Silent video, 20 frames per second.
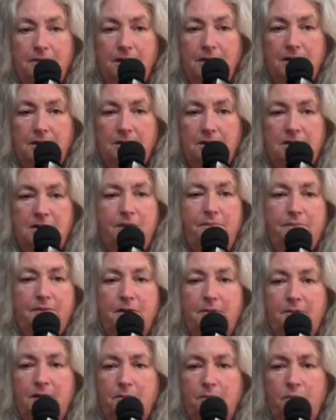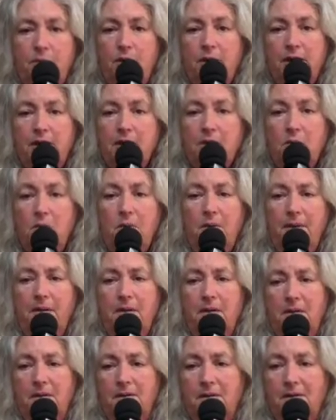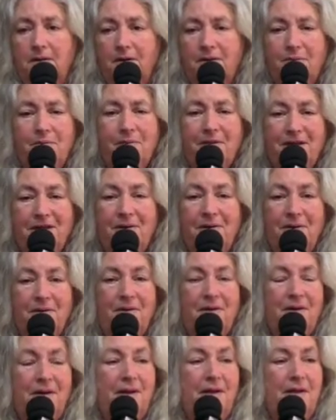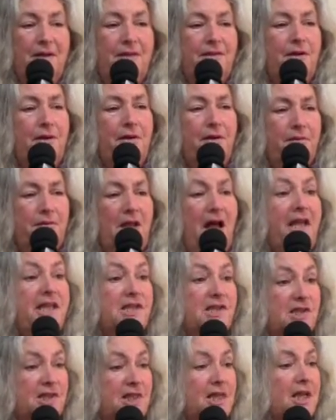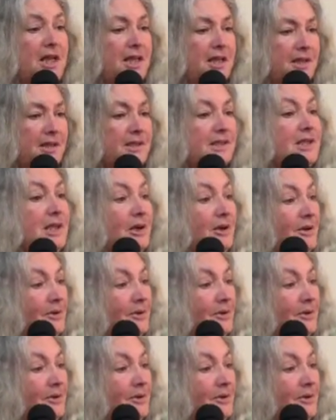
and dip them in boiling oil. Or, you know, they're nice things.